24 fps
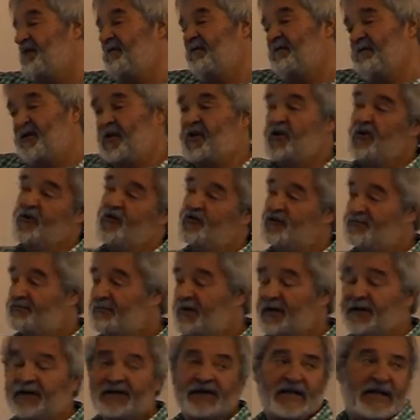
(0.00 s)
for used
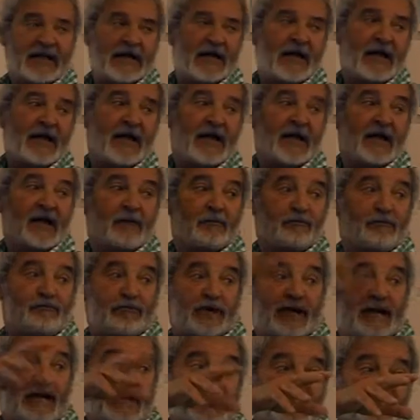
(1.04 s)
milk.
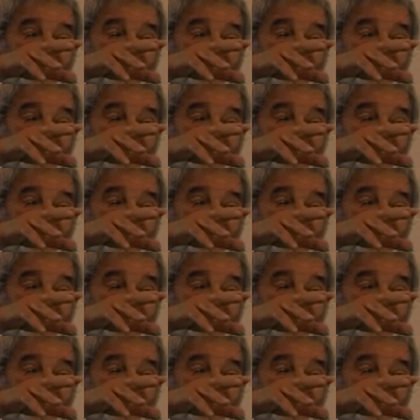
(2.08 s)
Brilliant